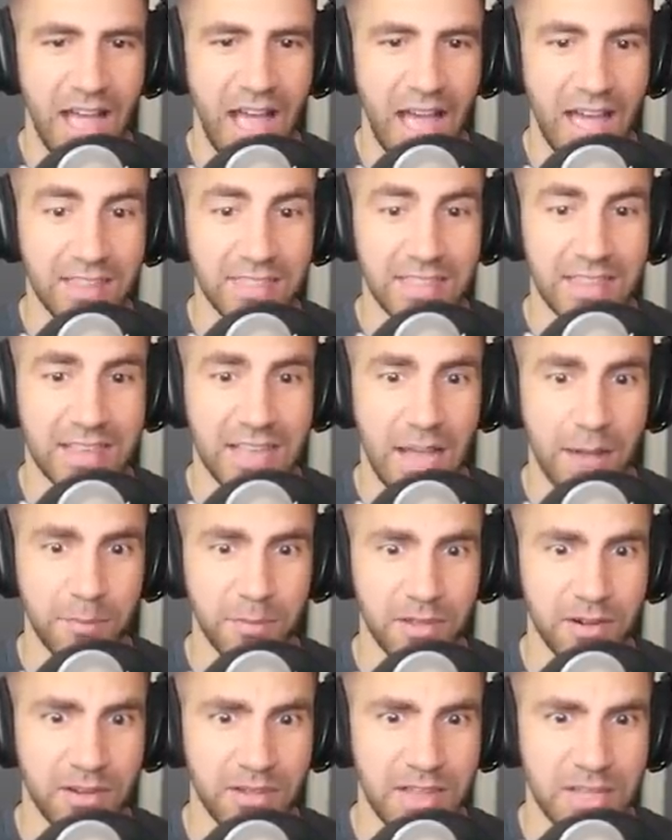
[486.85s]
I think I'm a
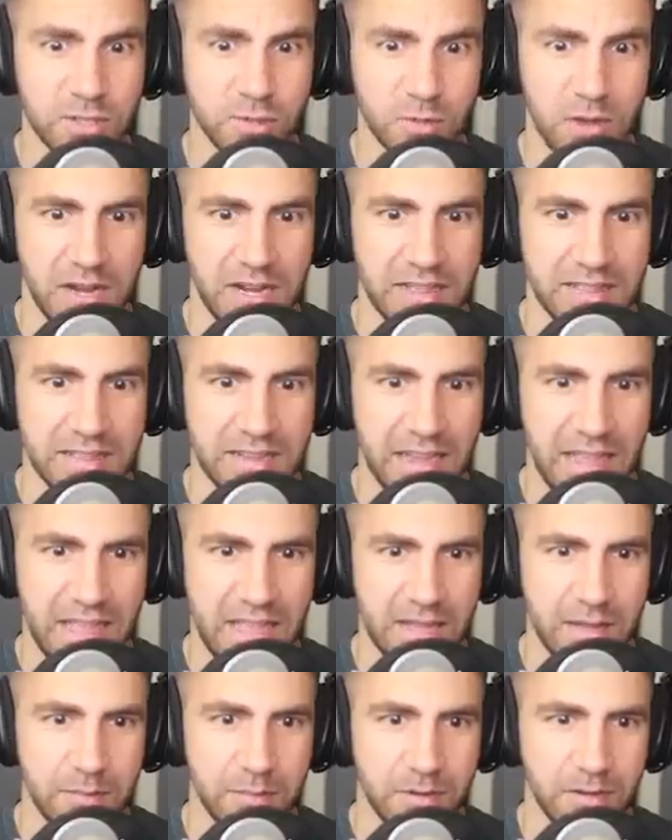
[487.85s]
little less threatening than
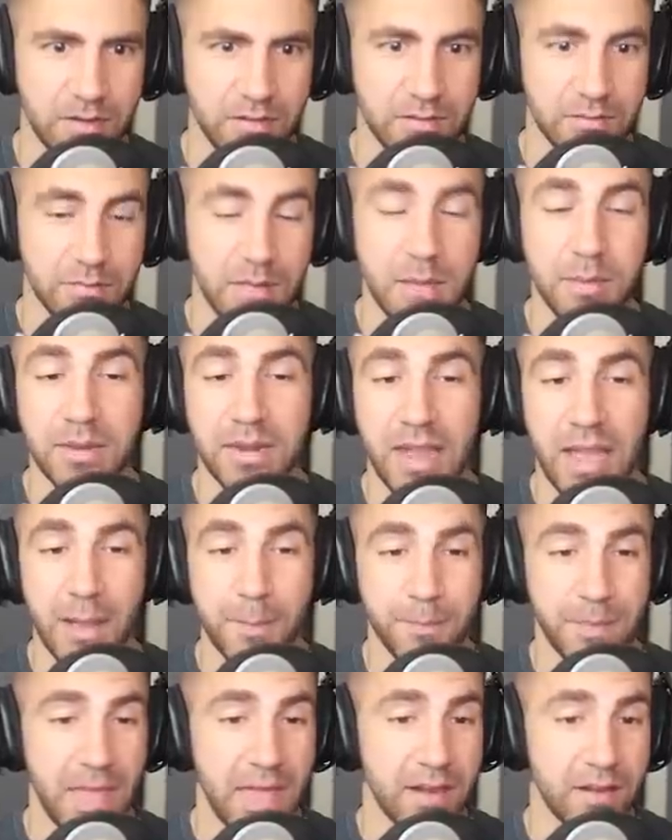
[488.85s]
him. Maybe
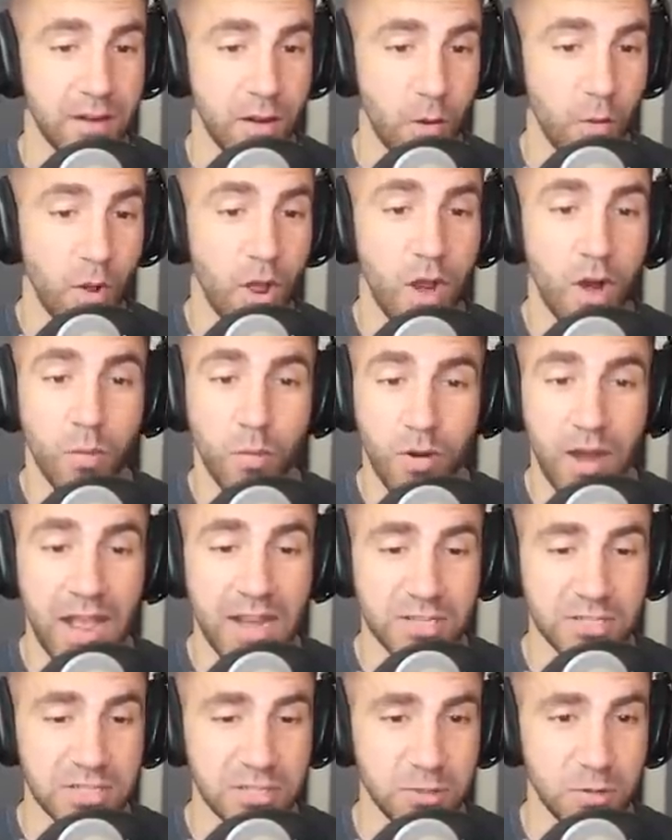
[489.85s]
not. I don't know. We're
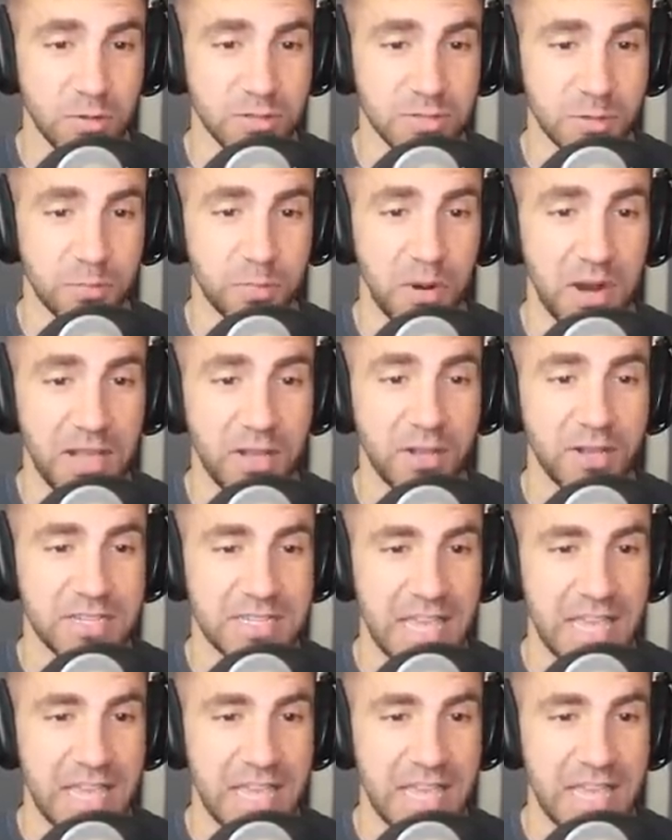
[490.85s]
actually doing some pretty good